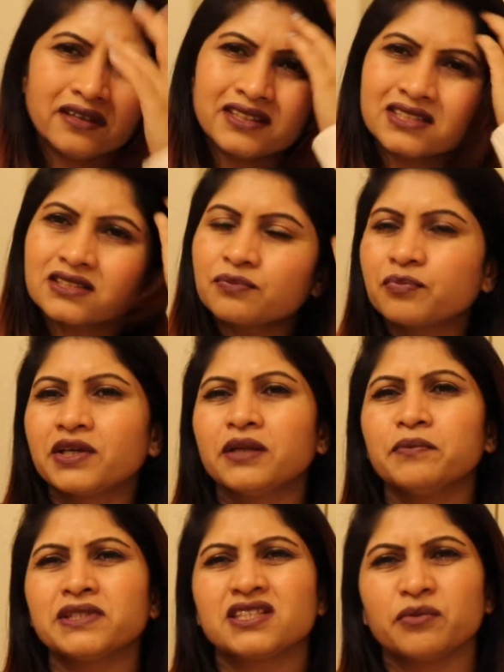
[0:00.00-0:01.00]
it is
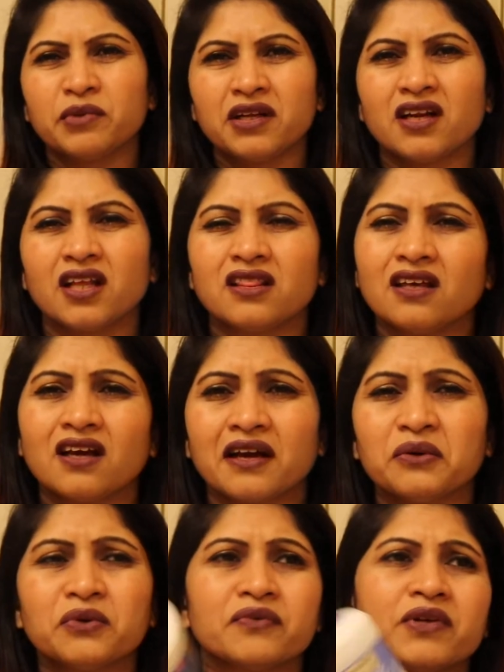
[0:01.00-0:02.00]
pretty much similar I think
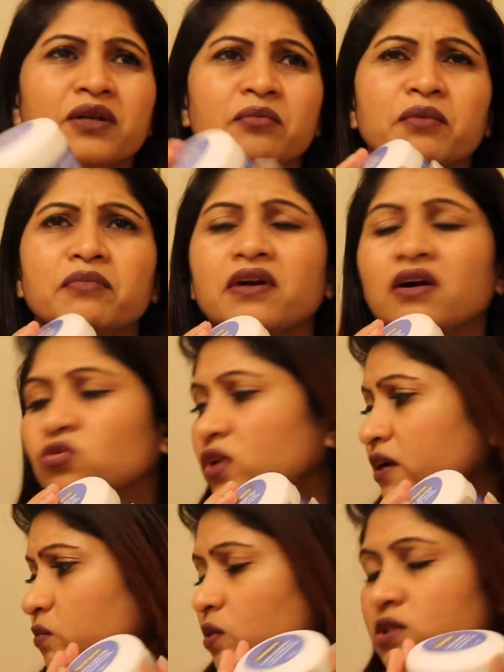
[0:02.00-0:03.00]
I don't even remember how
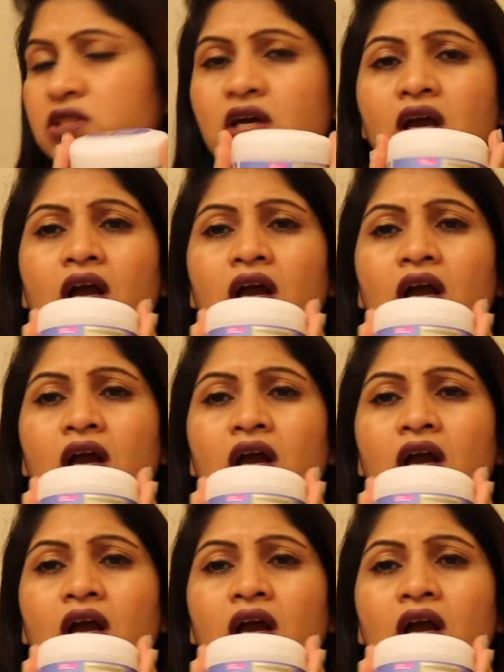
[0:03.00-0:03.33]
that was